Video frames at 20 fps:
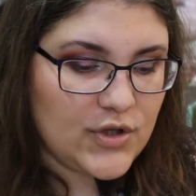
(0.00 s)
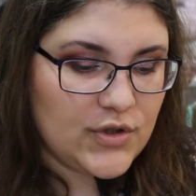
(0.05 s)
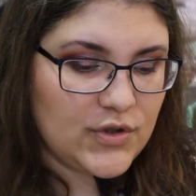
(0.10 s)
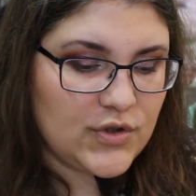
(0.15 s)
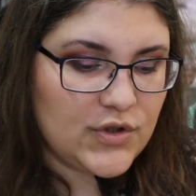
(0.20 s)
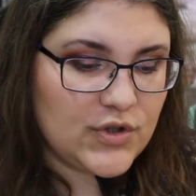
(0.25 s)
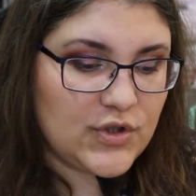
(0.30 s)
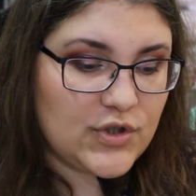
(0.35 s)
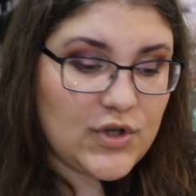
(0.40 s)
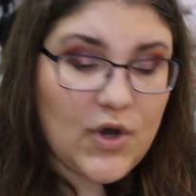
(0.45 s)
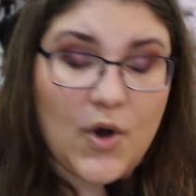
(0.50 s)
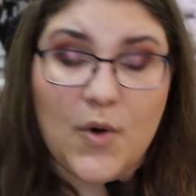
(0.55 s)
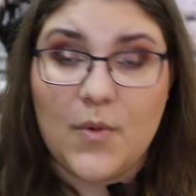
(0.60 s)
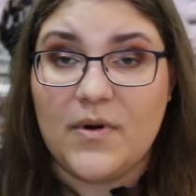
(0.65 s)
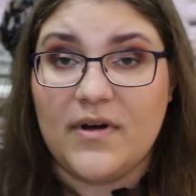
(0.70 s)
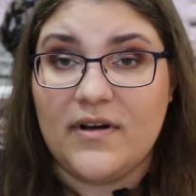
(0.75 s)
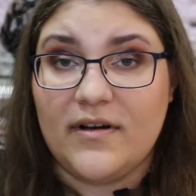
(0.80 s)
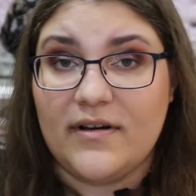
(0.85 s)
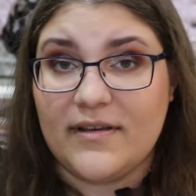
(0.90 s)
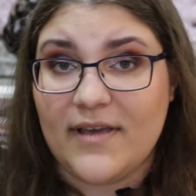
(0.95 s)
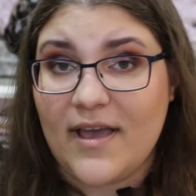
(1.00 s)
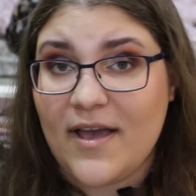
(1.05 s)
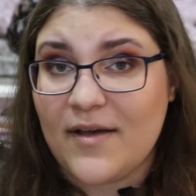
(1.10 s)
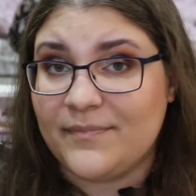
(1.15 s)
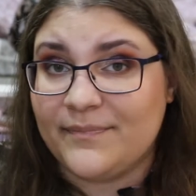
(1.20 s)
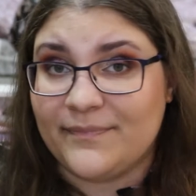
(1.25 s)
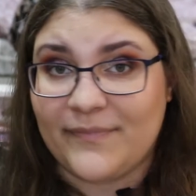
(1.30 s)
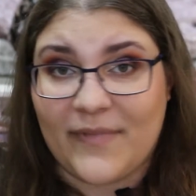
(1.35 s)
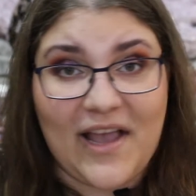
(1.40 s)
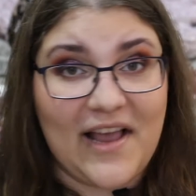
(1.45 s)
So yeah,
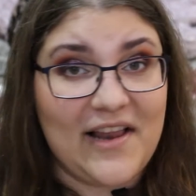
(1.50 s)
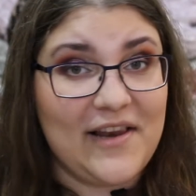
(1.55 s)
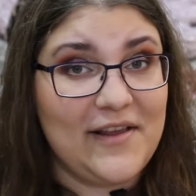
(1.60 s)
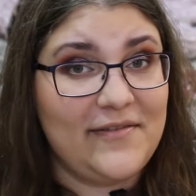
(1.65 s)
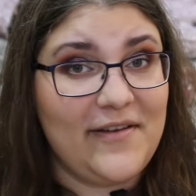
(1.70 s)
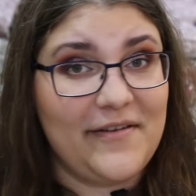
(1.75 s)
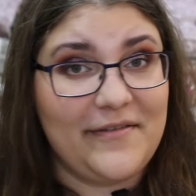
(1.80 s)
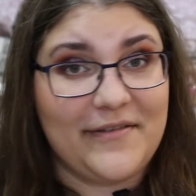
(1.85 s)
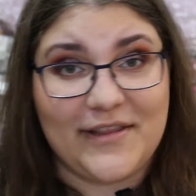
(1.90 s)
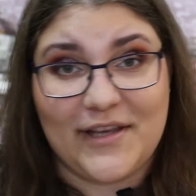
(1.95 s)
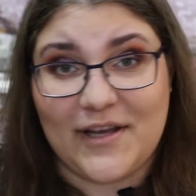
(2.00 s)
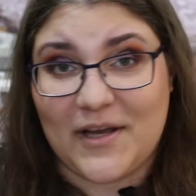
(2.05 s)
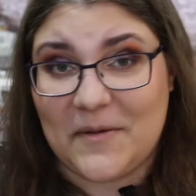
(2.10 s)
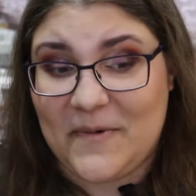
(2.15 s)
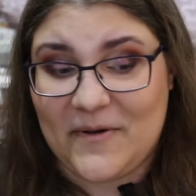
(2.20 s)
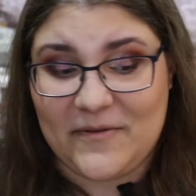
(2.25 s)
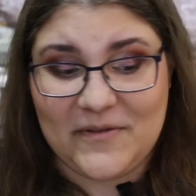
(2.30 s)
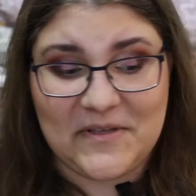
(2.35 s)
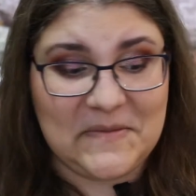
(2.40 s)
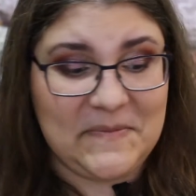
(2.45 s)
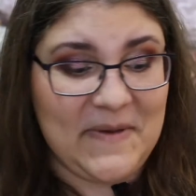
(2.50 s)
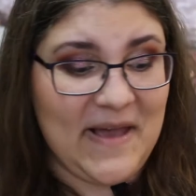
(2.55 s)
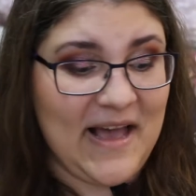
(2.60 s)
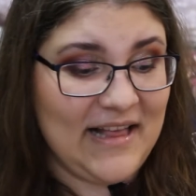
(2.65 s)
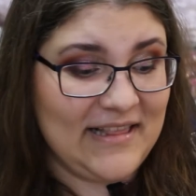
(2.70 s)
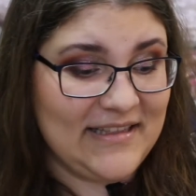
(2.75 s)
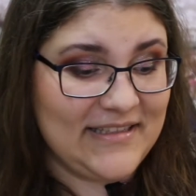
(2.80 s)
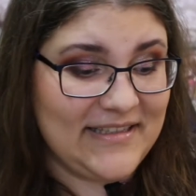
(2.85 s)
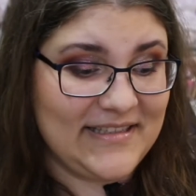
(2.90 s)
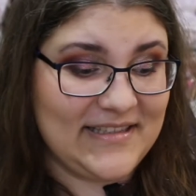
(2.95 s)
I love everything about this
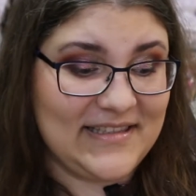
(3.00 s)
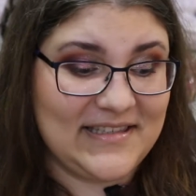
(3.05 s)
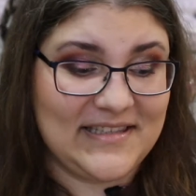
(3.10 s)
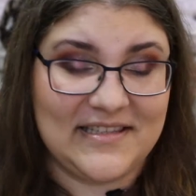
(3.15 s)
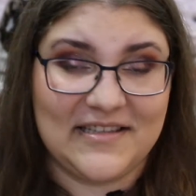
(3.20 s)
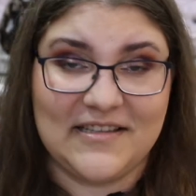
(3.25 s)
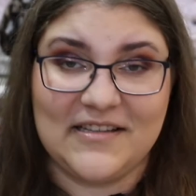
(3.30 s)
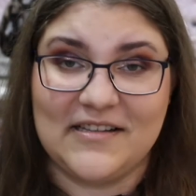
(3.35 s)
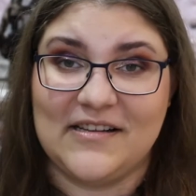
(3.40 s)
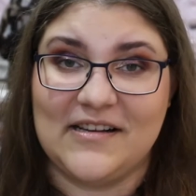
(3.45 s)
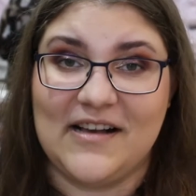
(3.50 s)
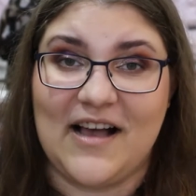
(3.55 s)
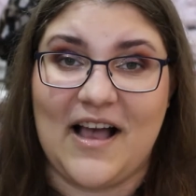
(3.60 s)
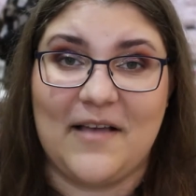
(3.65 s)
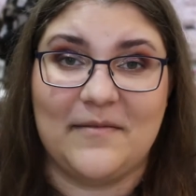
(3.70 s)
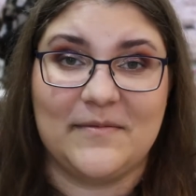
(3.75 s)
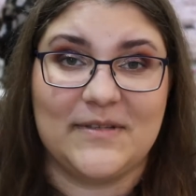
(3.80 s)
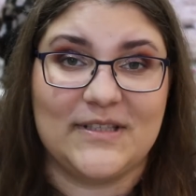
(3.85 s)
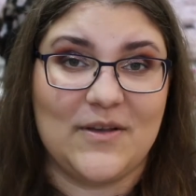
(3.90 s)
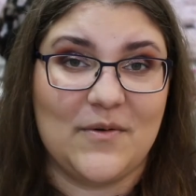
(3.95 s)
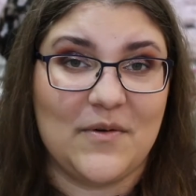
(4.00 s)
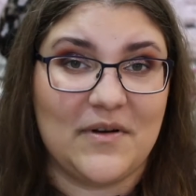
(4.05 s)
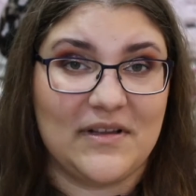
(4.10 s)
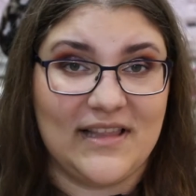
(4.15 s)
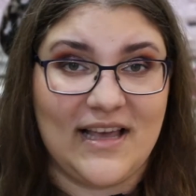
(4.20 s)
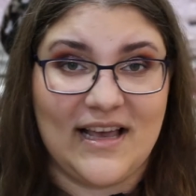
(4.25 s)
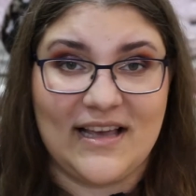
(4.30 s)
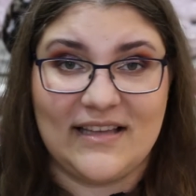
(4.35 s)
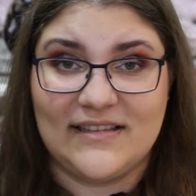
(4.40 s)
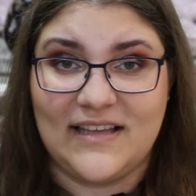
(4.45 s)
palette. I'm so
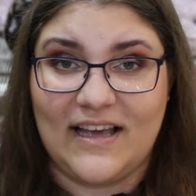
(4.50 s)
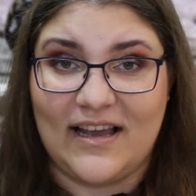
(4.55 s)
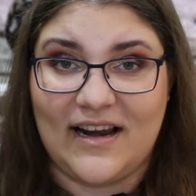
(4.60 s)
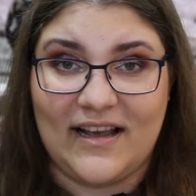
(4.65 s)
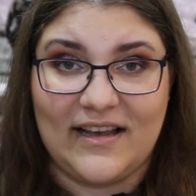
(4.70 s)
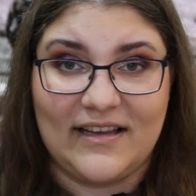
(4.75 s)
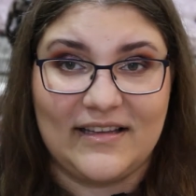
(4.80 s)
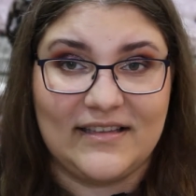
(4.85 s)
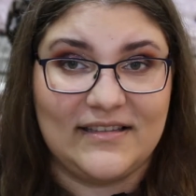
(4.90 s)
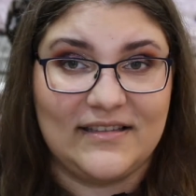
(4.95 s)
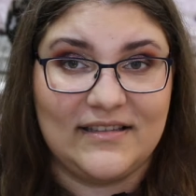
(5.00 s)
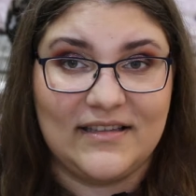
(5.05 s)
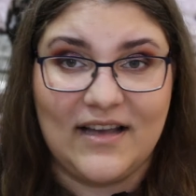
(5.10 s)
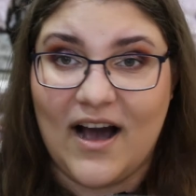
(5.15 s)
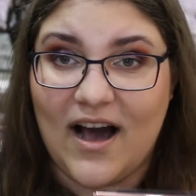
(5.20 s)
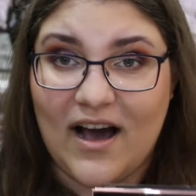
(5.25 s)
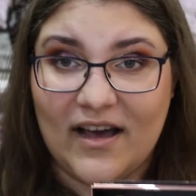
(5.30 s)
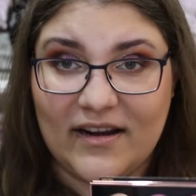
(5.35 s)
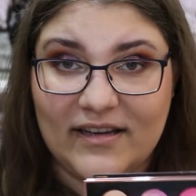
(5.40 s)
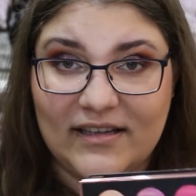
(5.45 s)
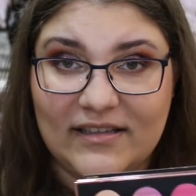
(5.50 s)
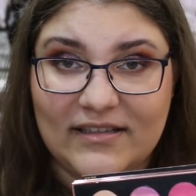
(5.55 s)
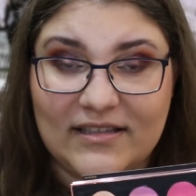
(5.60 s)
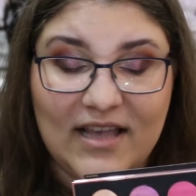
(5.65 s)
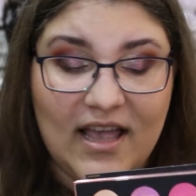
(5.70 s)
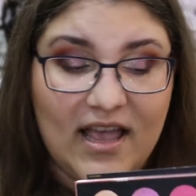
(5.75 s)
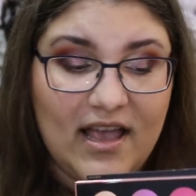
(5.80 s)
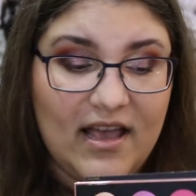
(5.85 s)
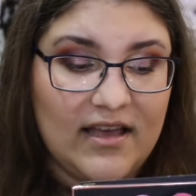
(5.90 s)
glad that I got it.